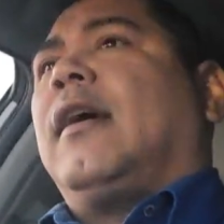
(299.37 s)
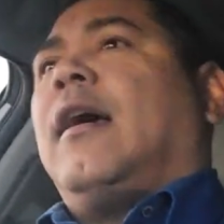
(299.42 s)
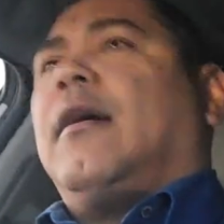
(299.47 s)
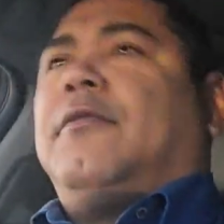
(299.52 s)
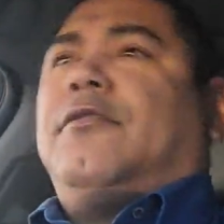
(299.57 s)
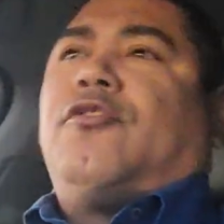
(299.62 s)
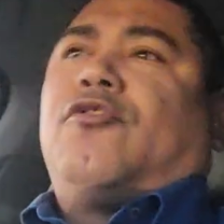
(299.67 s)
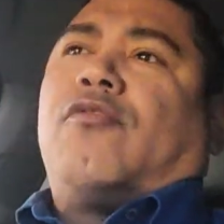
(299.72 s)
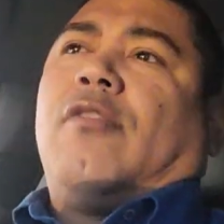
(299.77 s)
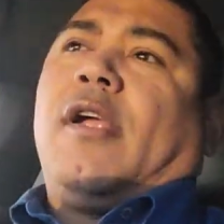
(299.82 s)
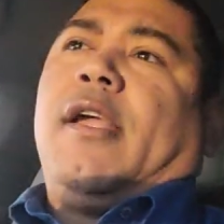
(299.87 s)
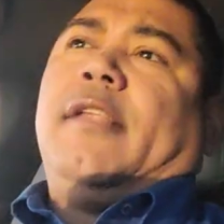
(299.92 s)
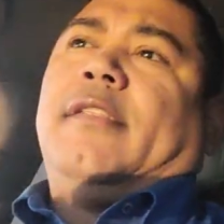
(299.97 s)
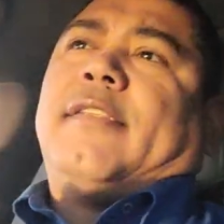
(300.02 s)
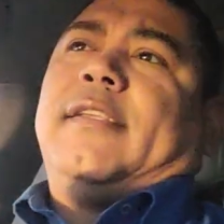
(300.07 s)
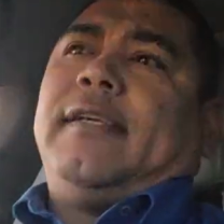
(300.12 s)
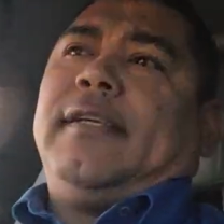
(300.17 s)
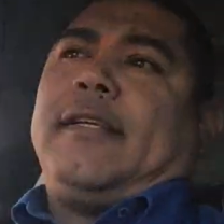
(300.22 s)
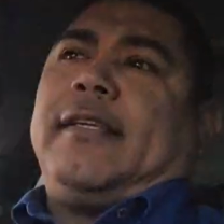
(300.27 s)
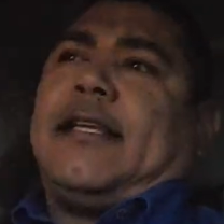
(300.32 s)
I was trying
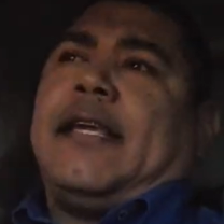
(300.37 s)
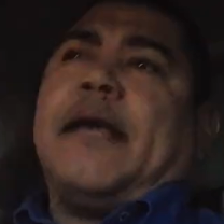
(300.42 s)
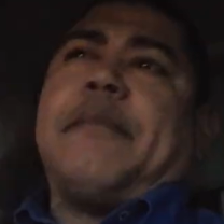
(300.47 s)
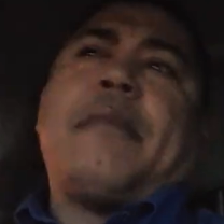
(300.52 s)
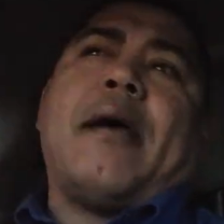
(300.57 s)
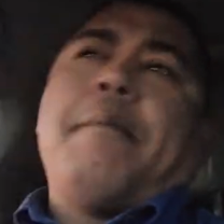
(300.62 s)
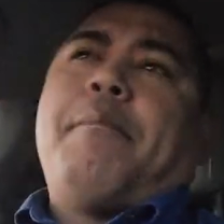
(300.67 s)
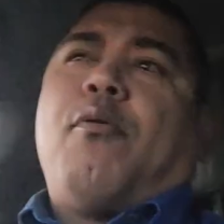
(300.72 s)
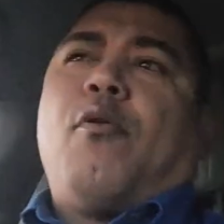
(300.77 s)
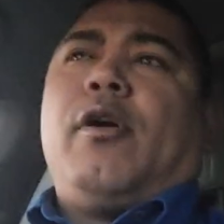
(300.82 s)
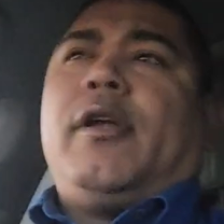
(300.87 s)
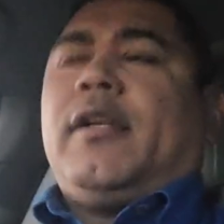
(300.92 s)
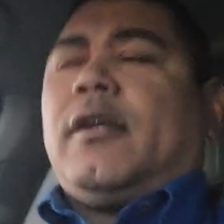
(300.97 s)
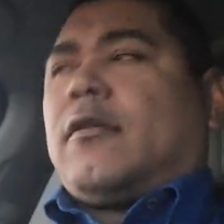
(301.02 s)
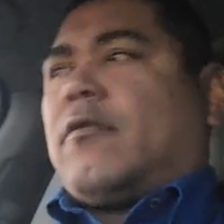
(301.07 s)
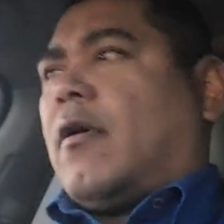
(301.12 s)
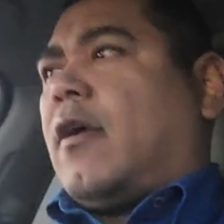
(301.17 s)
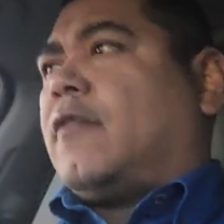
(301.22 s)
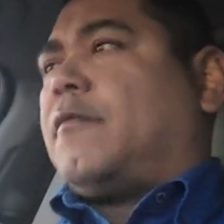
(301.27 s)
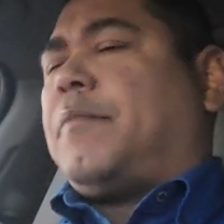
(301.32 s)
to get my point
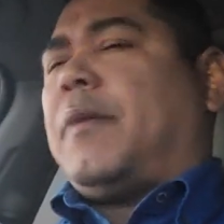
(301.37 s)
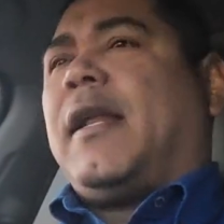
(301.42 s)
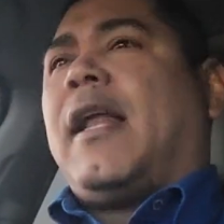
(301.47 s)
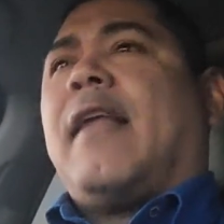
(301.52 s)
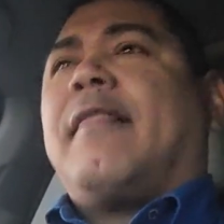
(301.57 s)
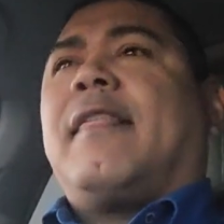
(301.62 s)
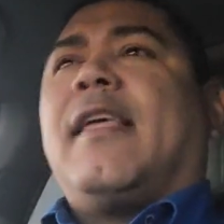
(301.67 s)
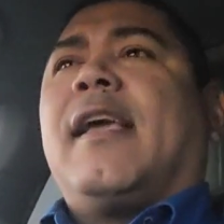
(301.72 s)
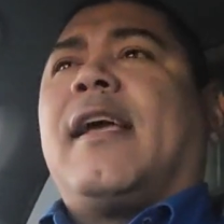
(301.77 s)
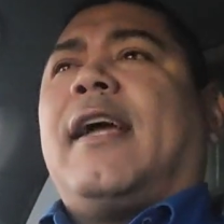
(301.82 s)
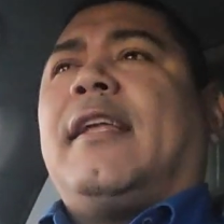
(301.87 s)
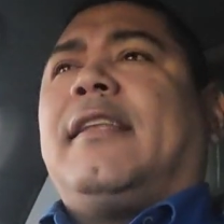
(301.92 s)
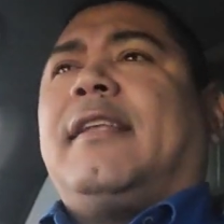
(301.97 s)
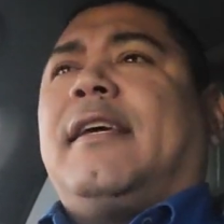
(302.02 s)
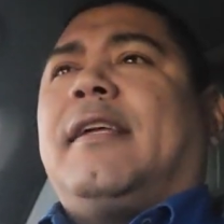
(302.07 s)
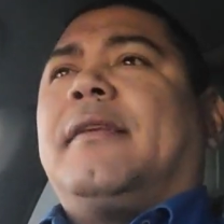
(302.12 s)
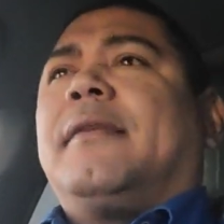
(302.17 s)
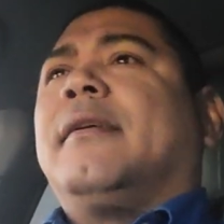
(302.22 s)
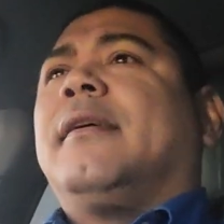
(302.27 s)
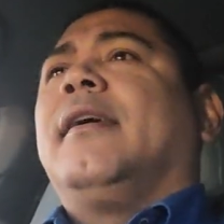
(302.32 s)
across, but I think I
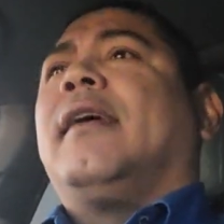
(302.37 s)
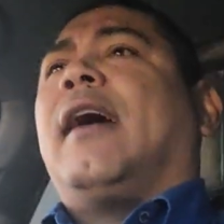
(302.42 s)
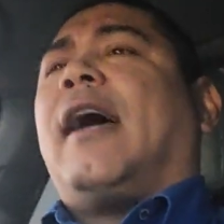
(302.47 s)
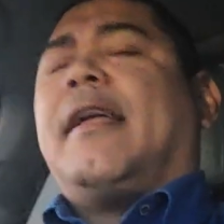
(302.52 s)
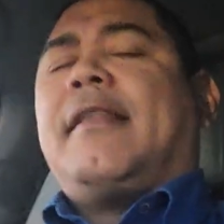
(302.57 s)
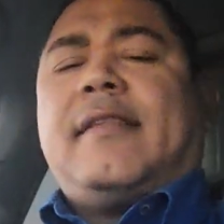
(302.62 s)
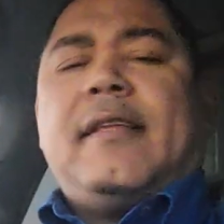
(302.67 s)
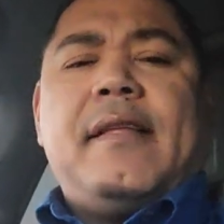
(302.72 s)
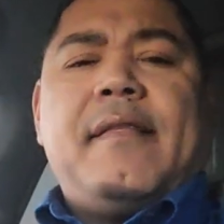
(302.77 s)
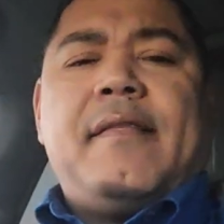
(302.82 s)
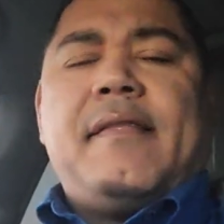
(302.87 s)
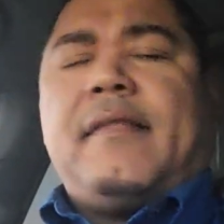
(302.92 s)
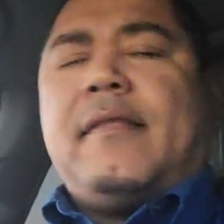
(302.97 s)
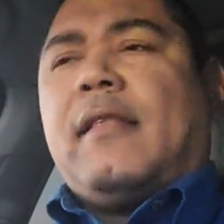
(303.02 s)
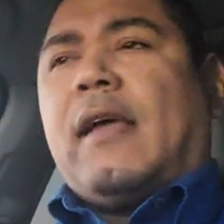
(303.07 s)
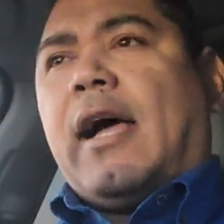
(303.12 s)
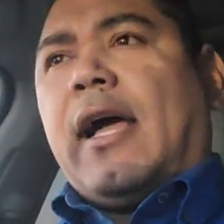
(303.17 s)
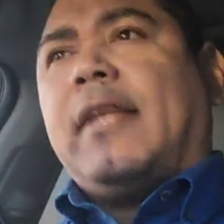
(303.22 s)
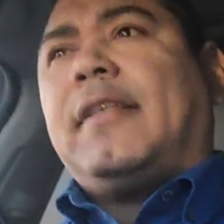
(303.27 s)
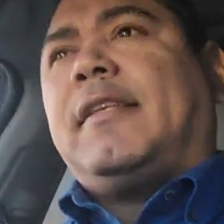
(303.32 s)
did. I did
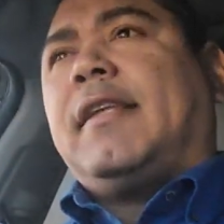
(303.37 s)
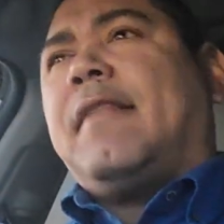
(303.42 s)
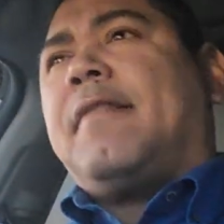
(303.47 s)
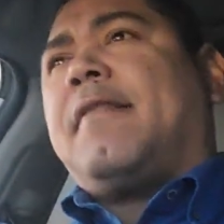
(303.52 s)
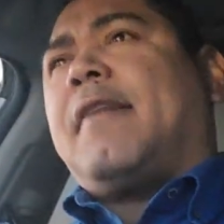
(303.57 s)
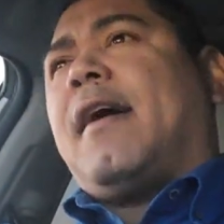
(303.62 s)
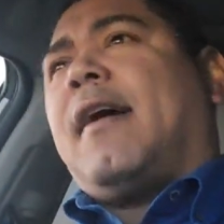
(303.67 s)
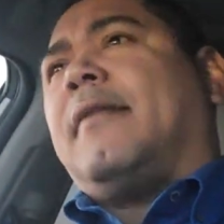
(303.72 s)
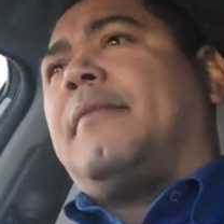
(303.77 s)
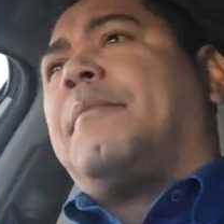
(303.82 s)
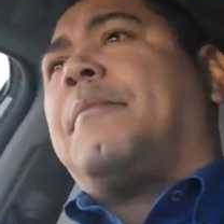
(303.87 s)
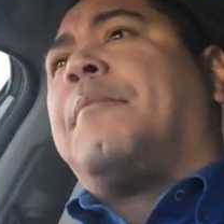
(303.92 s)
that.